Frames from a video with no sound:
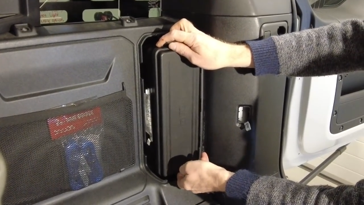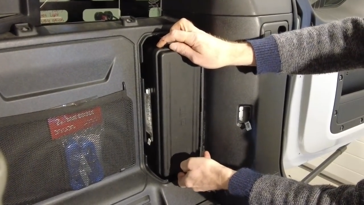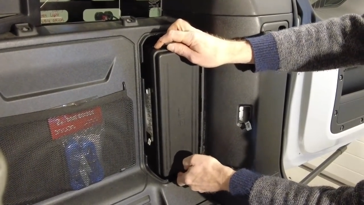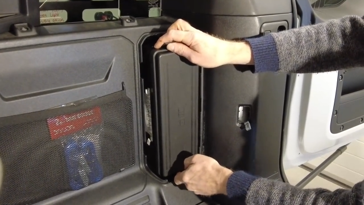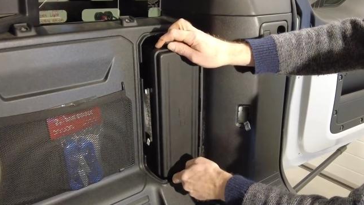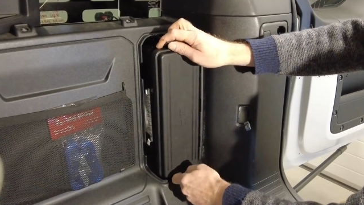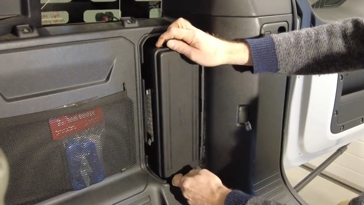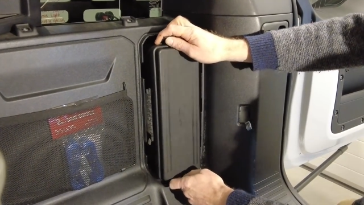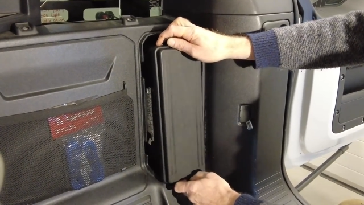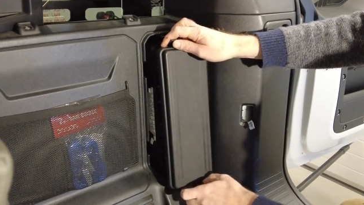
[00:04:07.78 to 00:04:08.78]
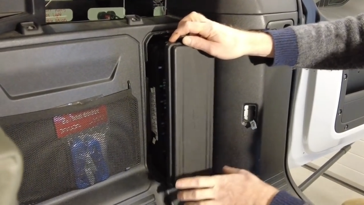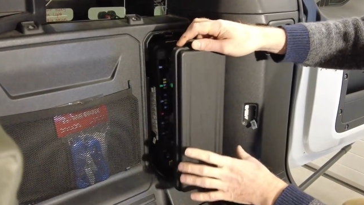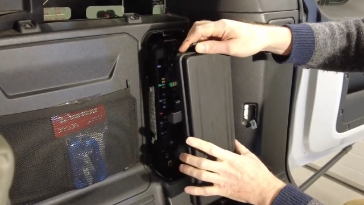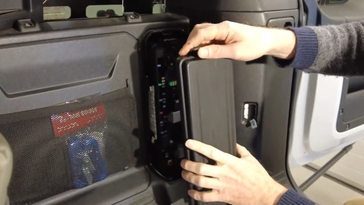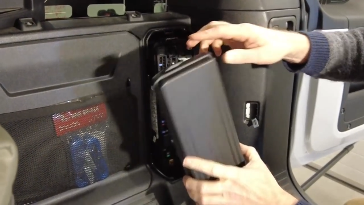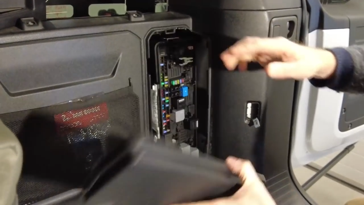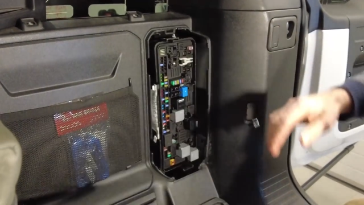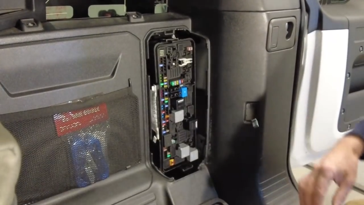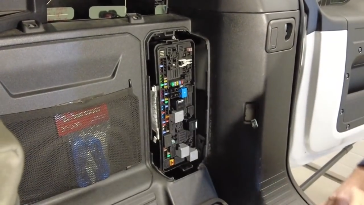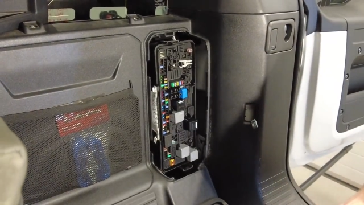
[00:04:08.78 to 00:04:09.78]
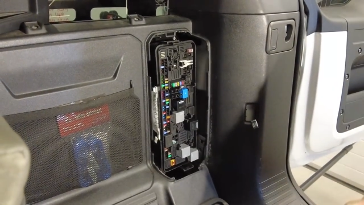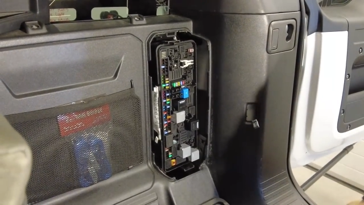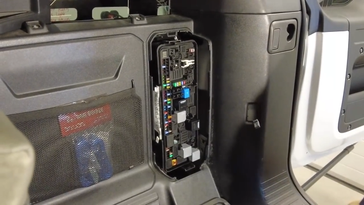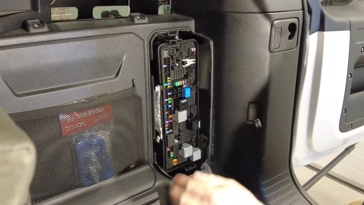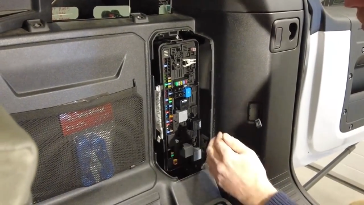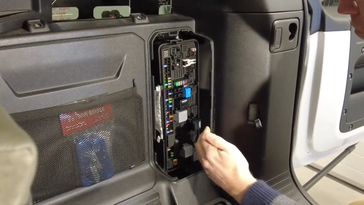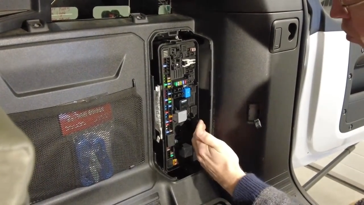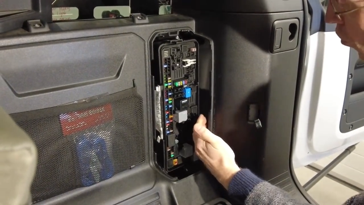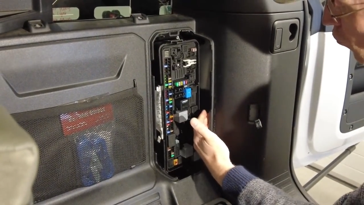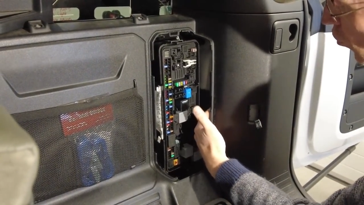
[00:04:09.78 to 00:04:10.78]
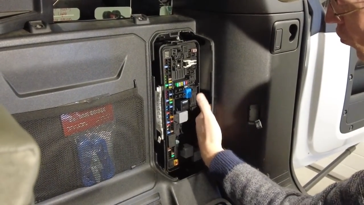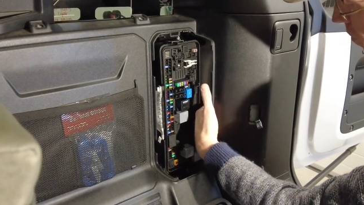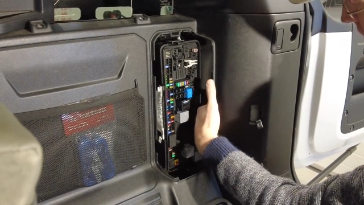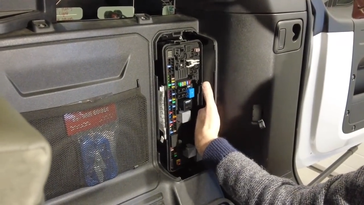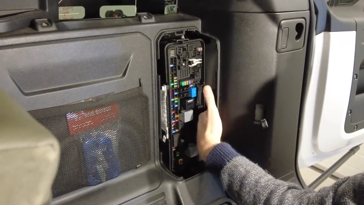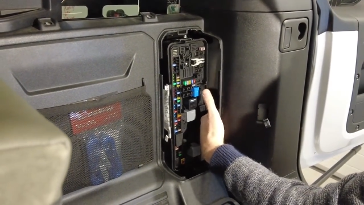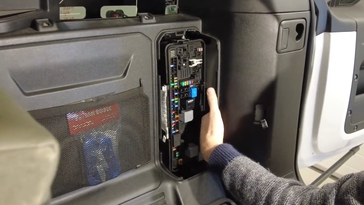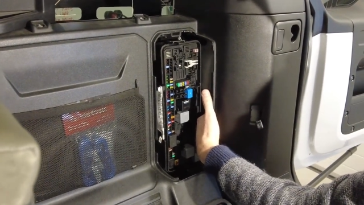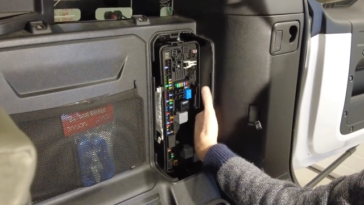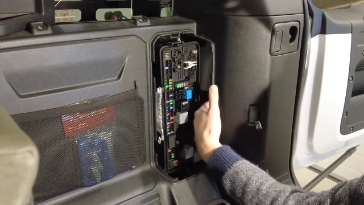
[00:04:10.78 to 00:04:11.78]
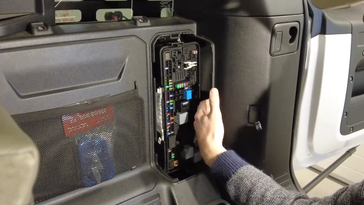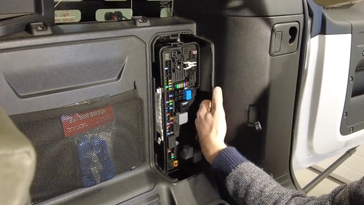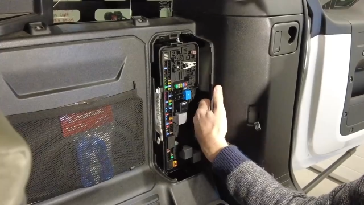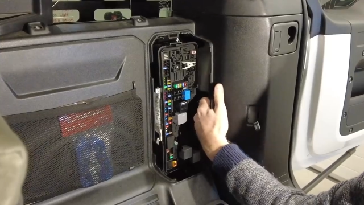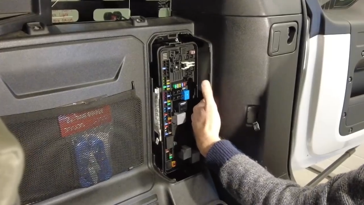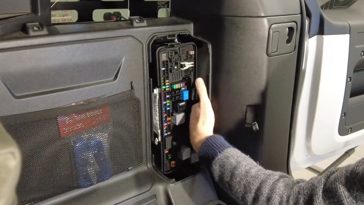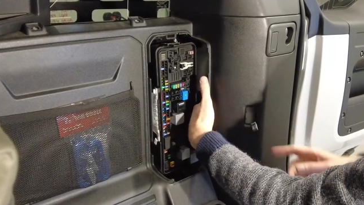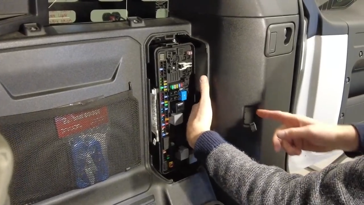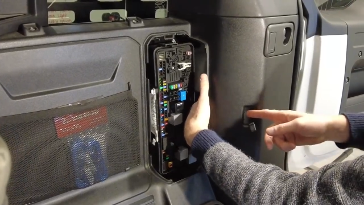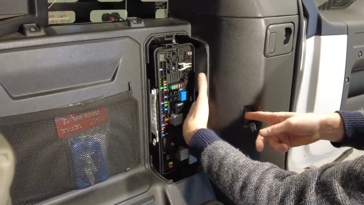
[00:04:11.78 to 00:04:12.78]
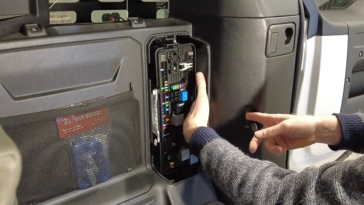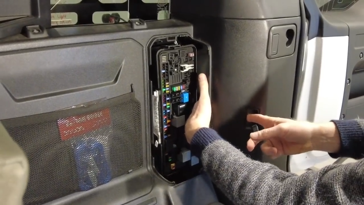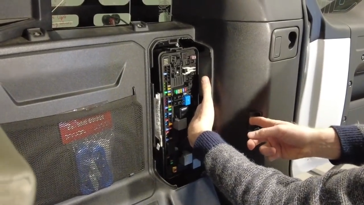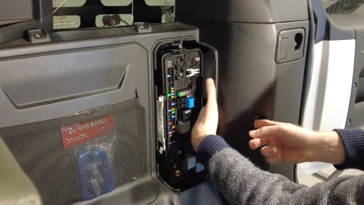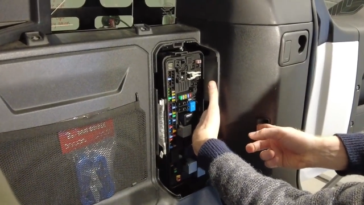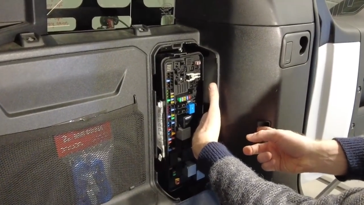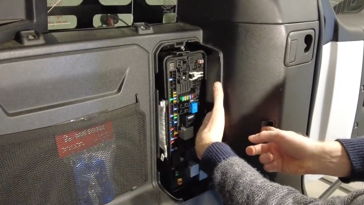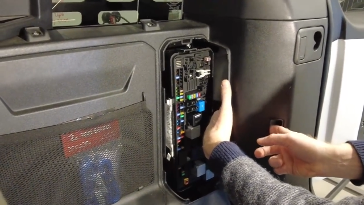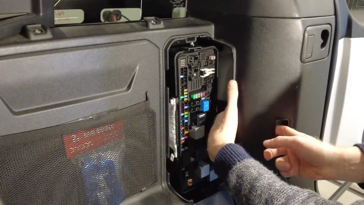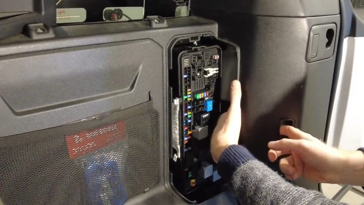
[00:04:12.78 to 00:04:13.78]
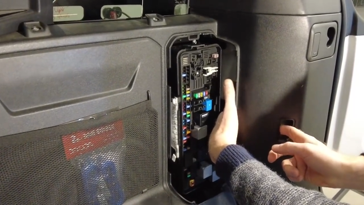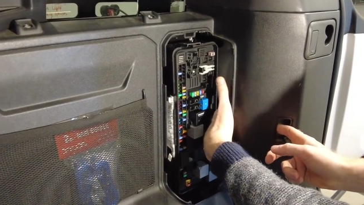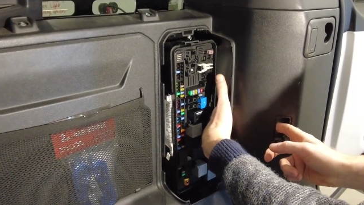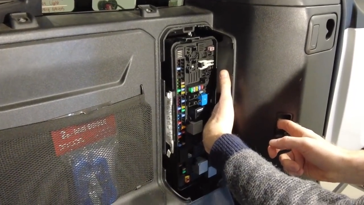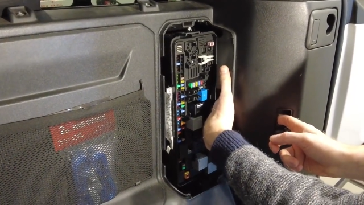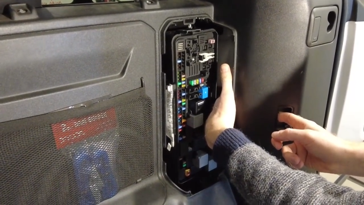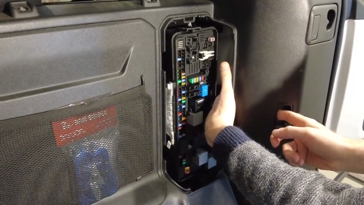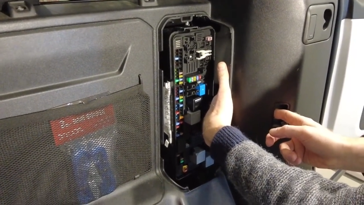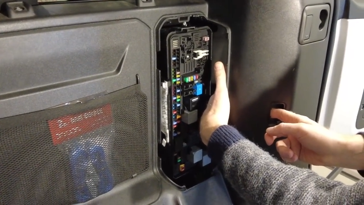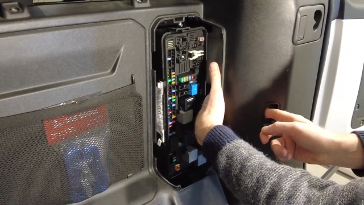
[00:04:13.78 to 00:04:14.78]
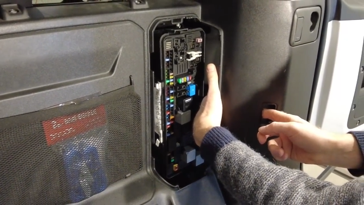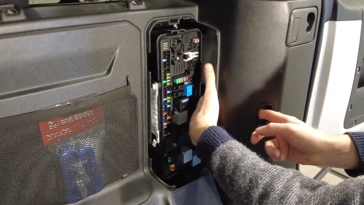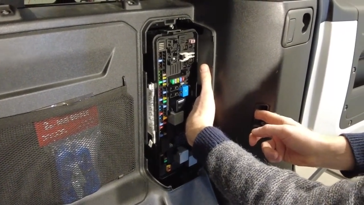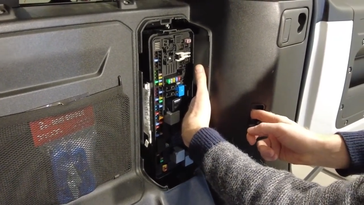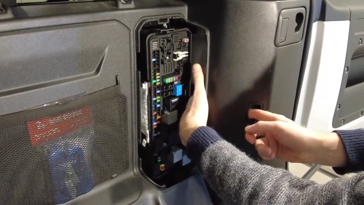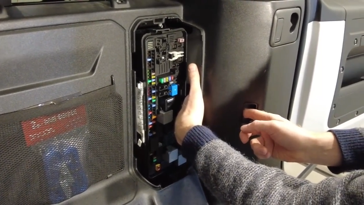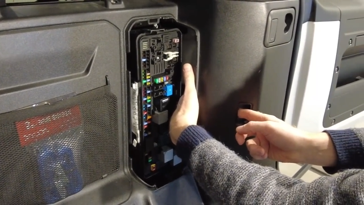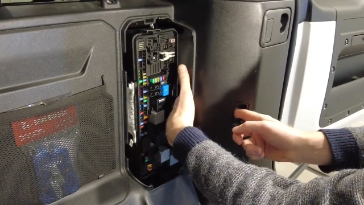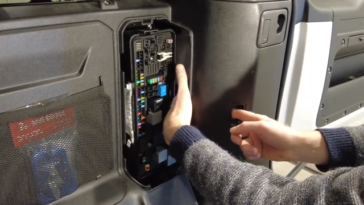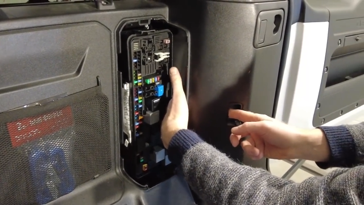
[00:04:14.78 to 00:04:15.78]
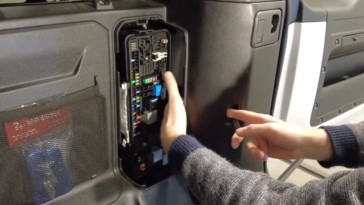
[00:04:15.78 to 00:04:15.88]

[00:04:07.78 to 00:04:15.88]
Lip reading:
(no speaker visible)